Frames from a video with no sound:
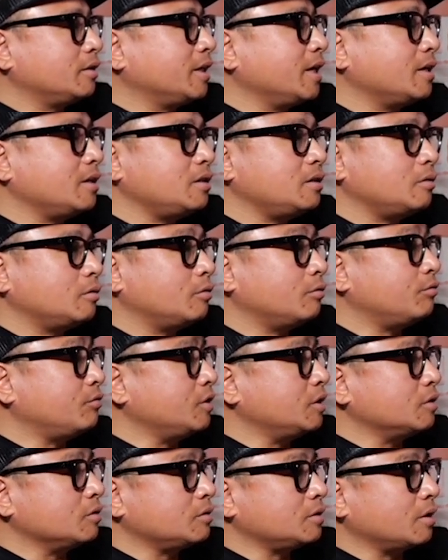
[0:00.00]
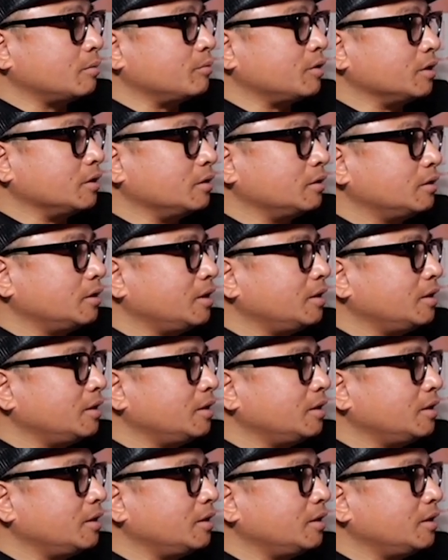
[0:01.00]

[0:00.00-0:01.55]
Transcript: getting you to feel something,